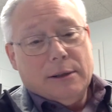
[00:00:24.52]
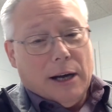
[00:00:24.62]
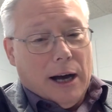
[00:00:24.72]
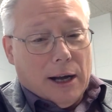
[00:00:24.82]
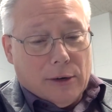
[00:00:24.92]

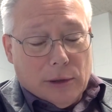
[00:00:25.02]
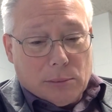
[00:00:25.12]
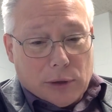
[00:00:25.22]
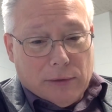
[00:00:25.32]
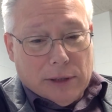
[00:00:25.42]
honor
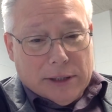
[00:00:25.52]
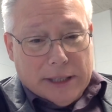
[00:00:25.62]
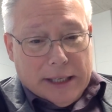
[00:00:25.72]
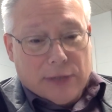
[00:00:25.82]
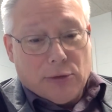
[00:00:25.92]
and privilege
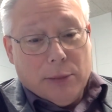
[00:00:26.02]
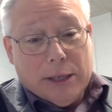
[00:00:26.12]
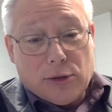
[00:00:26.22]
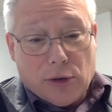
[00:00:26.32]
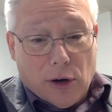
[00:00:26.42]
it is for me
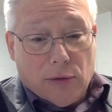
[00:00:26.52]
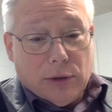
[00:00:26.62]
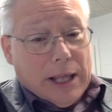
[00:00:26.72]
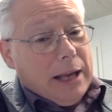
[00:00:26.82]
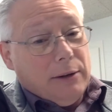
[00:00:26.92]
to serve
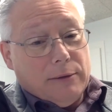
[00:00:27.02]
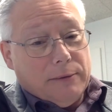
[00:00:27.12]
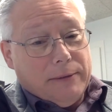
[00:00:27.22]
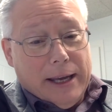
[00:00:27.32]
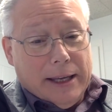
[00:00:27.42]
with that
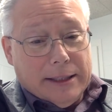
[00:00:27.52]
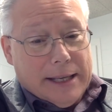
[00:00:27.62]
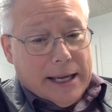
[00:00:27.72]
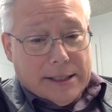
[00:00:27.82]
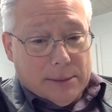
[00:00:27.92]

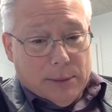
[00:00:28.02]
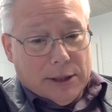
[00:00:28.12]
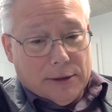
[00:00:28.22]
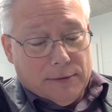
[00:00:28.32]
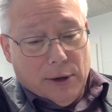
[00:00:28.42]
fantastic
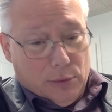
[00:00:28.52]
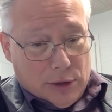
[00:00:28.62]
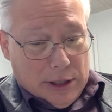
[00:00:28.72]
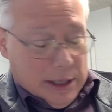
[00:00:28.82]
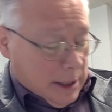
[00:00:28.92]
bunch of
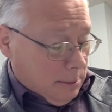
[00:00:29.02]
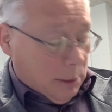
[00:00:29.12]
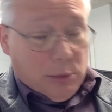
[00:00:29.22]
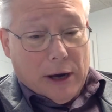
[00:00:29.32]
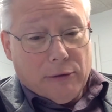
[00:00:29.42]
folks.
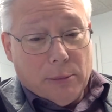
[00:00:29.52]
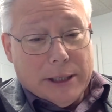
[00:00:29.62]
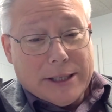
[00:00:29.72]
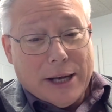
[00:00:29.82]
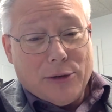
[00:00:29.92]
But pray for
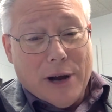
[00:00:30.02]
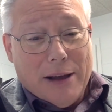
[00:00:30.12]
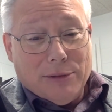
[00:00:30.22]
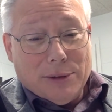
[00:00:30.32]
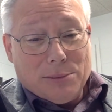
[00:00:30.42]
me as I
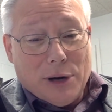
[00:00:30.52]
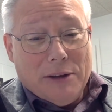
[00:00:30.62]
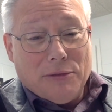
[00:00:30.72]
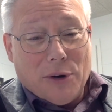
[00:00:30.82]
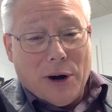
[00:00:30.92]
travel and
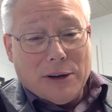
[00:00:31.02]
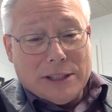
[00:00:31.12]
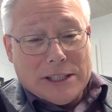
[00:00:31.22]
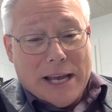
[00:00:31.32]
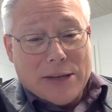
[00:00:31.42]
pray for our
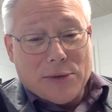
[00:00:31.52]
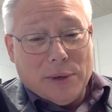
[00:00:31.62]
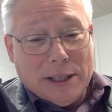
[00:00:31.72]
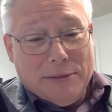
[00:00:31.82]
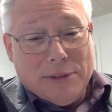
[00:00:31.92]
disaster
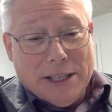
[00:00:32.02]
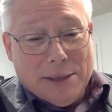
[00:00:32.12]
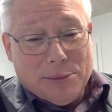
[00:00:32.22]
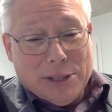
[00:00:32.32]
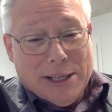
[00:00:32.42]
relief
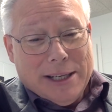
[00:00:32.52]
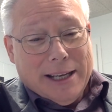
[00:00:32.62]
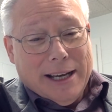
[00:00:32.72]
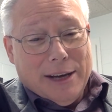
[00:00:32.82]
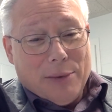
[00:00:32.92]
teams.
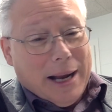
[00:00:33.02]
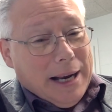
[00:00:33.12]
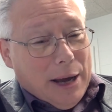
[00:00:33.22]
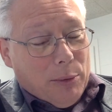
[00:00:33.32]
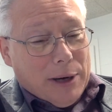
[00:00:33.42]
Right
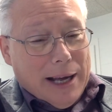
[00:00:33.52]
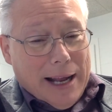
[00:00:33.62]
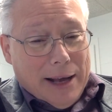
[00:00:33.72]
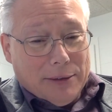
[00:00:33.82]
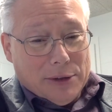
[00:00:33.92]
now, we're
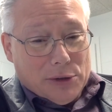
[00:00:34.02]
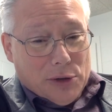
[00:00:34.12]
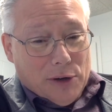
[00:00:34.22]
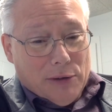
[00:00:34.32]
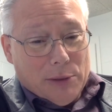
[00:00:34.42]
not out there
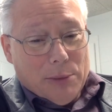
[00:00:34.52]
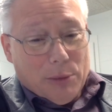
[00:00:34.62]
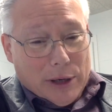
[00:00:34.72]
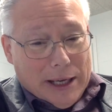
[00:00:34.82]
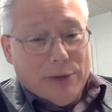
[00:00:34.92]
serving, but
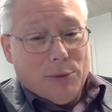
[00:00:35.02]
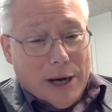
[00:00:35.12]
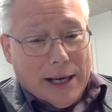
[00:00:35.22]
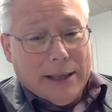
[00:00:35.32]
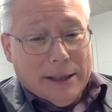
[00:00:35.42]
we're getting
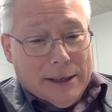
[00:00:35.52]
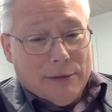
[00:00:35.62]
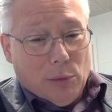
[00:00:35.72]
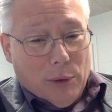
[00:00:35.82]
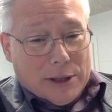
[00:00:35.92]
ready
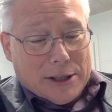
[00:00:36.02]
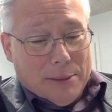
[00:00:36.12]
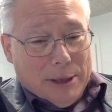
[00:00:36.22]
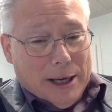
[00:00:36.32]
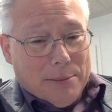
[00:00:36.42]
for what's
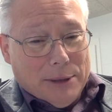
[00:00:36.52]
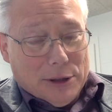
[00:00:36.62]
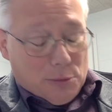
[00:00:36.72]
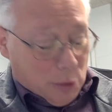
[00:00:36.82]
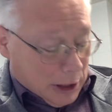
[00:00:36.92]
coming up in the
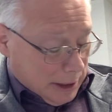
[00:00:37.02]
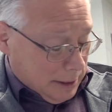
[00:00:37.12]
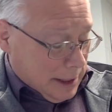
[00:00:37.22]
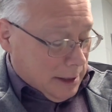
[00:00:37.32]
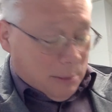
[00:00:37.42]
spring.
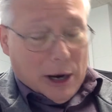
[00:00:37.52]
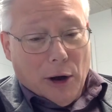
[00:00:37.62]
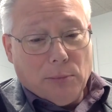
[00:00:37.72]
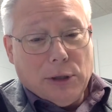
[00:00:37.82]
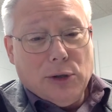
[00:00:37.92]
But I
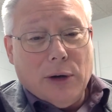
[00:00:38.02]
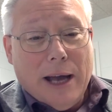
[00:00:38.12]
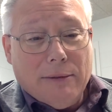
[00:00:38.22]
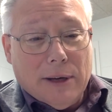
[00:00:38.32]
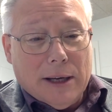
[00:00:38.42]
hope that you'll
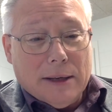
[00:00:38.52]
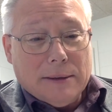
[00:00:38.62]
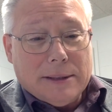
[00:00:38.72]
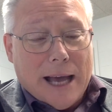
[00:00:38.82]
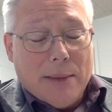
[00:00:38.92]
have a
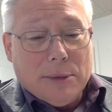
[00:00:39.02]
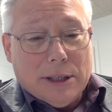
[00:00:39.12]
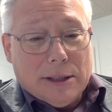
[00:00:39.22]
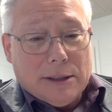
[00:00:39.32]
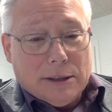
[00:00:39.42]
time
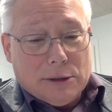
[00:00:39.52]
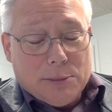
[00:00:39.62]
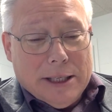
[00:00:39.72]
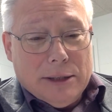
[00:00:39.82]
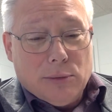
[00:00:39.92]
to
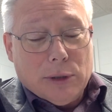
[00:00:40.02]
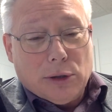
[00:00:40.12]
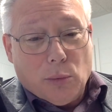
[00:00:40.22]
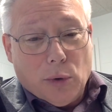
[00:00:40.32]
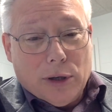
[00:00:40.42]
spend with
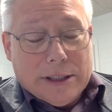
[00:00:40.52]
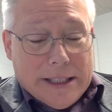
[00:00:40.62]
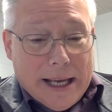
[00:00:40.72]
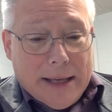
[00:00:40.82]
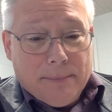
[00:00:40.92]
the Word
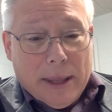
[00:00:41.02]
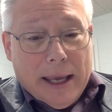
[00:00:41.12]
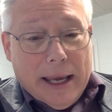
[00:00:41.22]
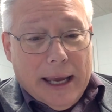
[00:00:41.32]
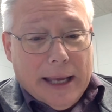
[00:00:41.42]
today.
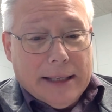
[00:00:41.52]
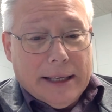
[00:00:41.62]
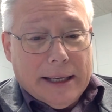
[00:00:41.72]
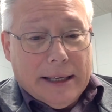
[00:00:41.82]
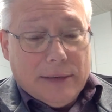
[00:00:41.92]
And
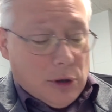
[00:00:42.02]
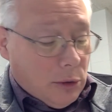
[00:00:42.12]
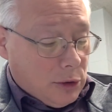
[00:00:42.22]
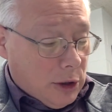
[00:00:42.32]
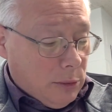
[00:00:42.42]
if so,
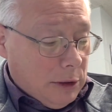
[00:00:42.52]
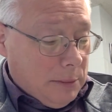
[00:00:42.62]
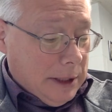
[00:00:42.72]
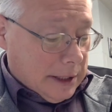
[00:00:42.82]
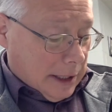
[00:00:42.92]
turn with
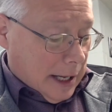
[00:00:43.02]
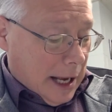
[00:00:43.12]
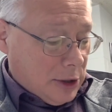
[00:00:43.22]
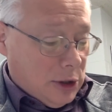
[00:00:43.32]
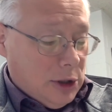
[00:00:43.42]
me to
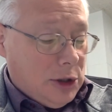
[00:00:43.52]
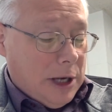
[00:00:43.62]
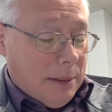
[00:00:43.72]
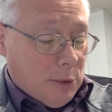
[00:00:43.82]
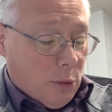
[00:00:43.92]
Colossians
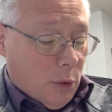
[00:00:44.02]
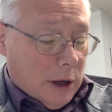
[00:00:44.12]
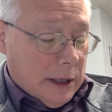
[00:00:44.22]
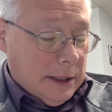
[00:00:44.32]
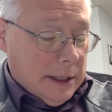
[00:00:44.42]
chapter
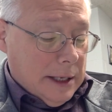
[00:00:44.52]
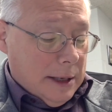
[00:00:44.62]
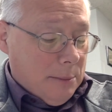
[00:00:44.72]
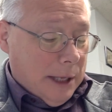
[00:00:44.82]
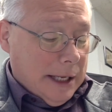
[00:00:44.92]
1,
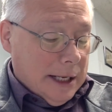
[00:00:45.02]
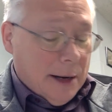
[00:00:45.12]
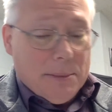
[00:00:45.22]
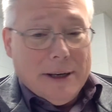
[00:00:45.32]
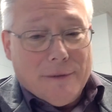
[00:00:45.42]
picking
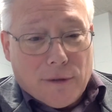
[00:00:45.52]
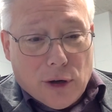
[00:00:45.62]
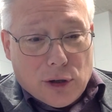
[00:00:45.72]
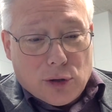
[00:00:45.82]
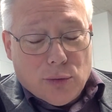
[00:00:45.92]
up in
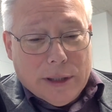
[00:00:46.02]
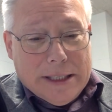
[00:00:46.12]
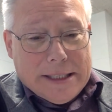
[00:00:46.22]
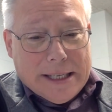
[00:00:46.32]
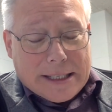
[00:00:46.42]
verse
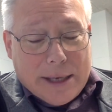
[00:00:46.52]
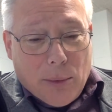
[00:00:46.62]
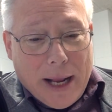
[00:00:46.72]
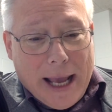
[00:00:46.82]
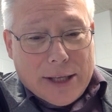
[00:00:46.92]
26. And I
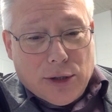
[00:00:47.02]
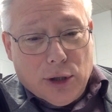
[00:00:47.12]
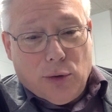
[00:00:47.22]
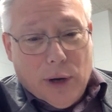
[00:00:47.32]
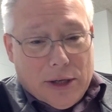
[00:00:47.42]
want to ask you a
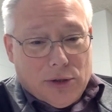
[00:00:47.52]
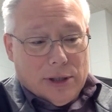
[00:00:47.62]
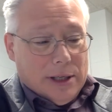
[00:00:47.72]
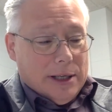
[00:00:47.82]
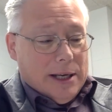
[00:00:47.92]

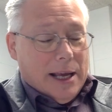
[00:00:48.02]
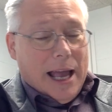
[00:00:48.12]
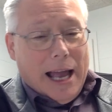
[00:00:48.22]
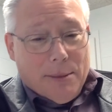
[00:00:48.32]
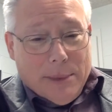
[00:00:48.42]
question.
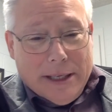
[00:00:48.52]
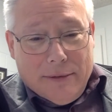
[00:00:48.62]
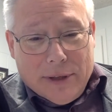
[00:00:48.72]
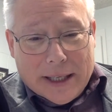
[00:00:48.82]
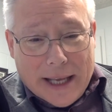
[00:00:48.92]
How many
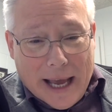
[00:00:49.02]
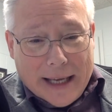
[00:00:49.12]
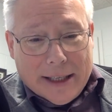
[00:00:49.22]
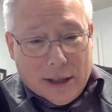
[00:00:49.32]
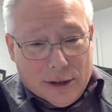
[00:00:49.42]
of you
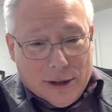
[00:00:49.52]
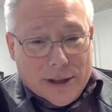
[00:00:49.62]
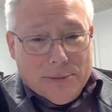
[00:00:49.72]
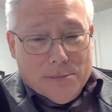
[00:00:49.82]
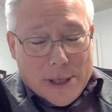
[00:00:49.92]
like a
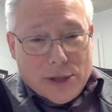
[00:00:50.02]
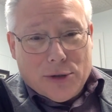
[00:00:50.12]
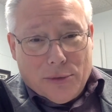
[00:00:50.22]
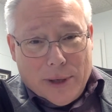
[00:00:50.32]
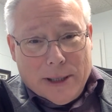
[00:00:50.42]
good
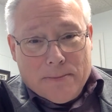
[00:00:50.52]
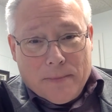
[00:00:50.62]
mystery?